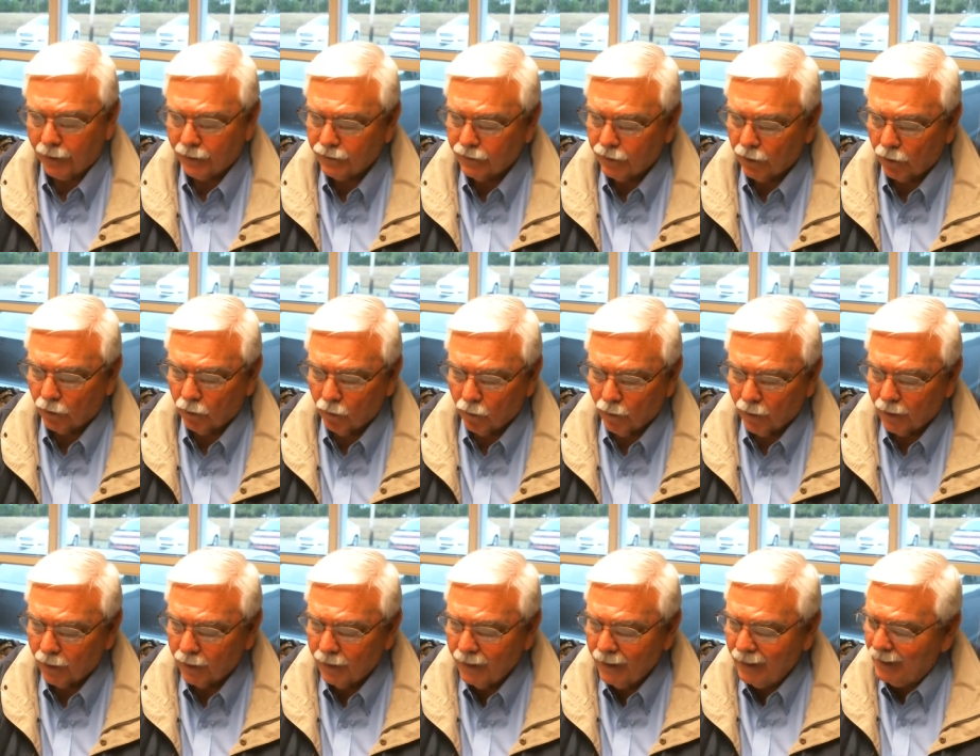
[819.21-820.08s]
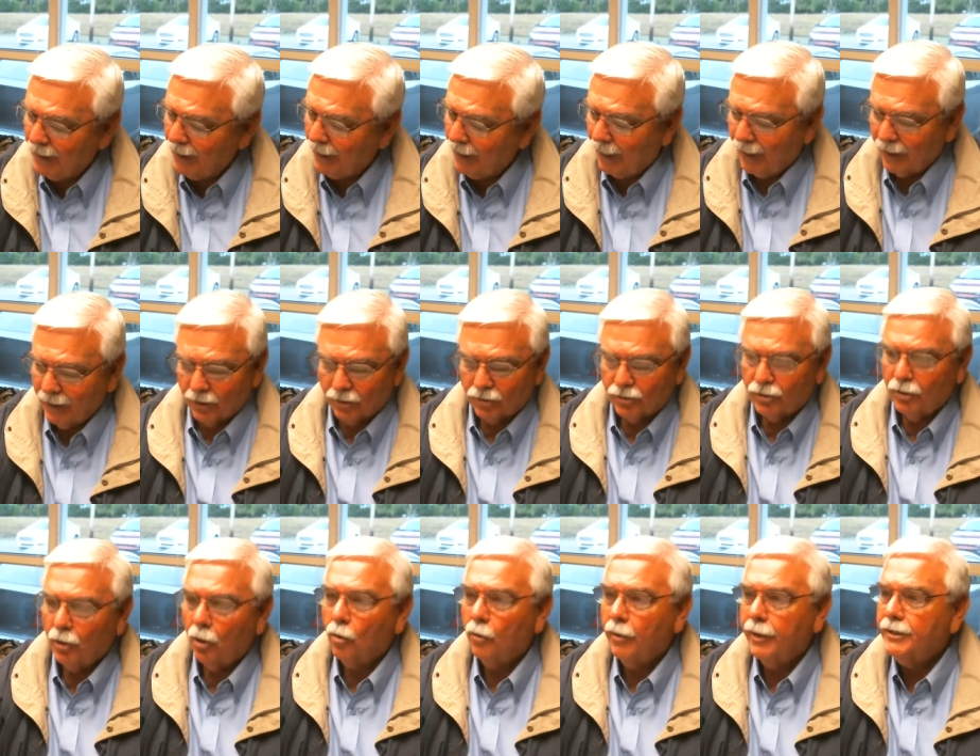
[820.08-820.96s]
So, hey, there's no
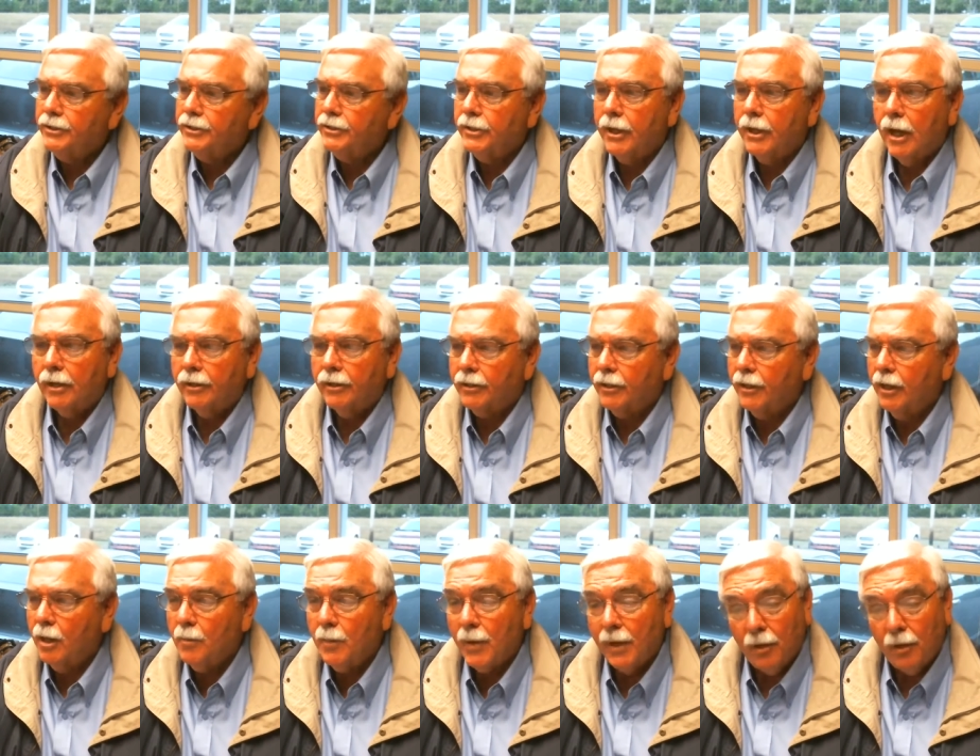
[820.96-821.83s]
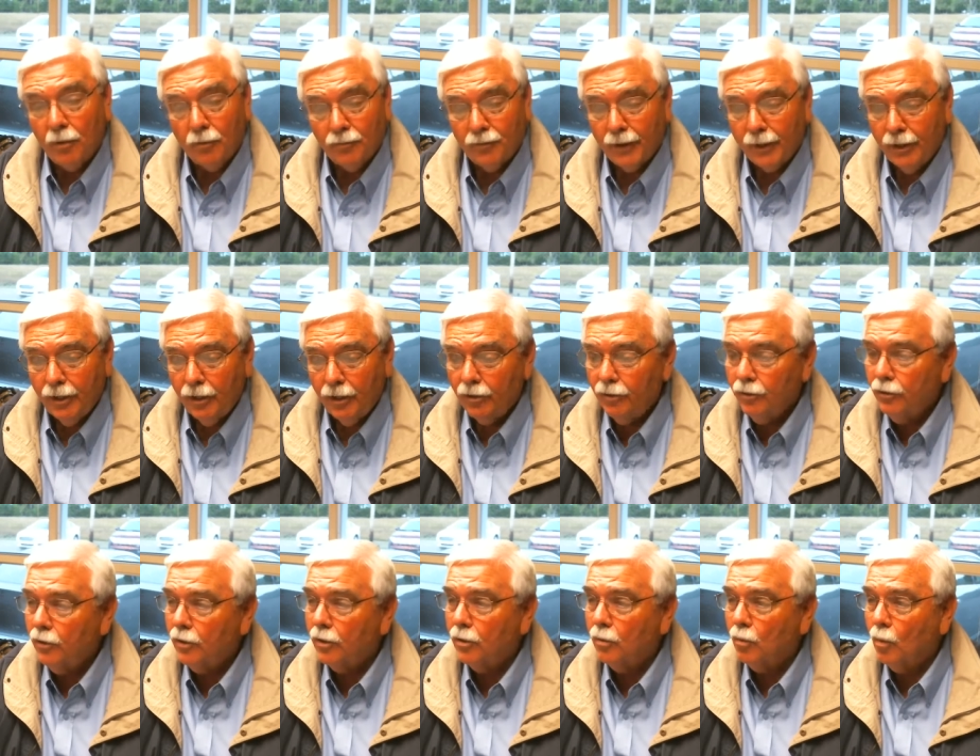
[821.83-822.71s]
reason not to come. I don't think you can
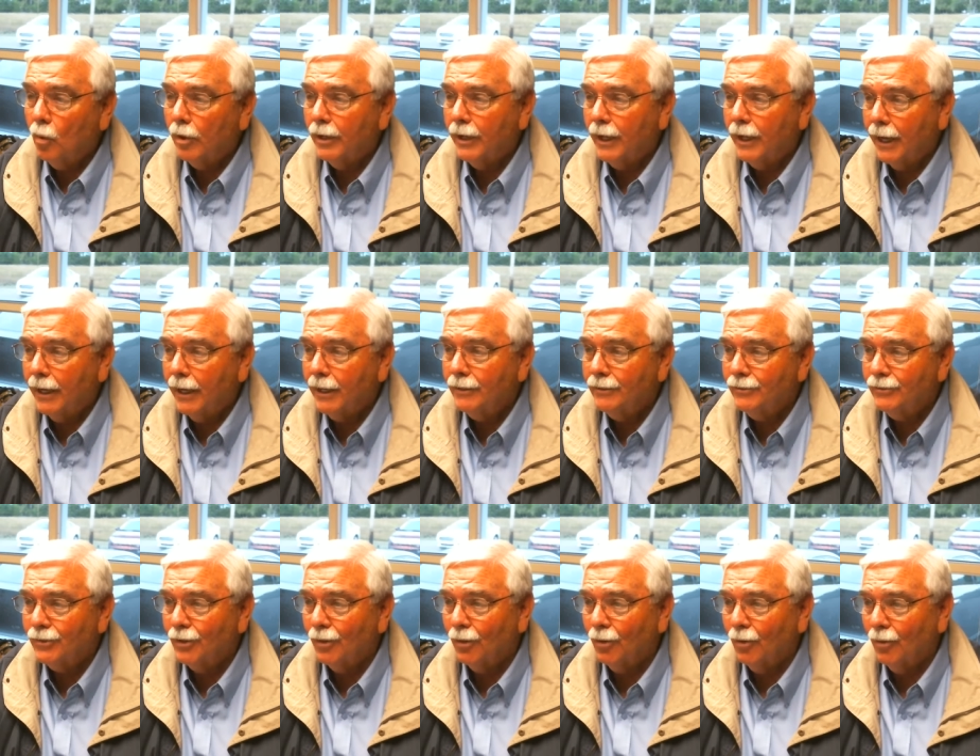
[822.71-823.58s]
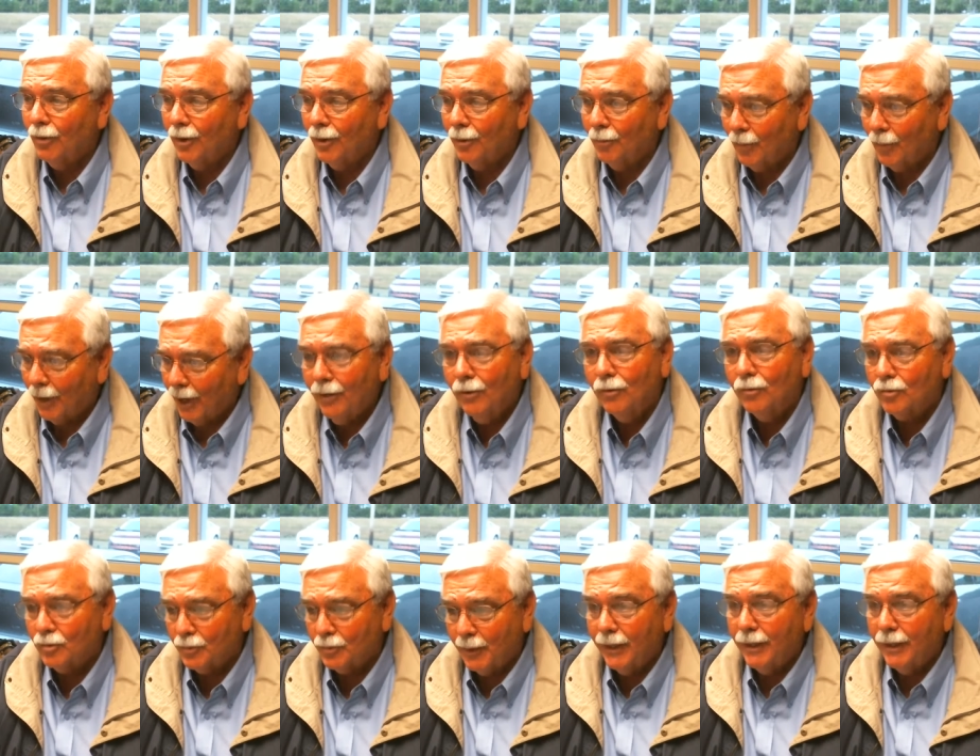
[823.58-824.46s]
do it in one day, so plan on
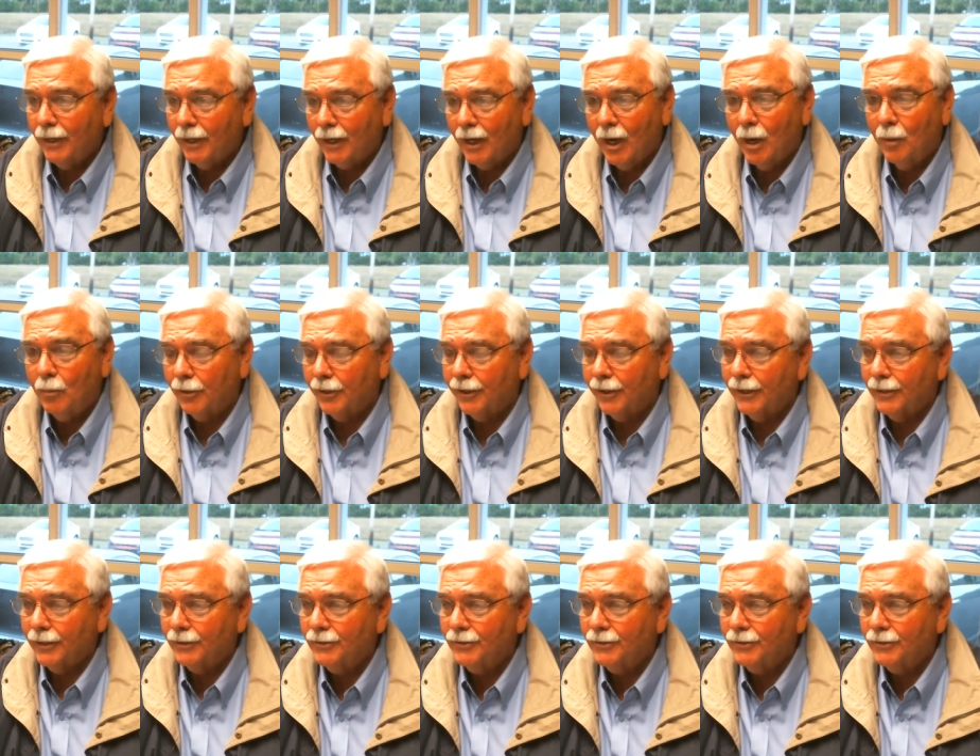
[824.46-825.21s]
spending a couple days.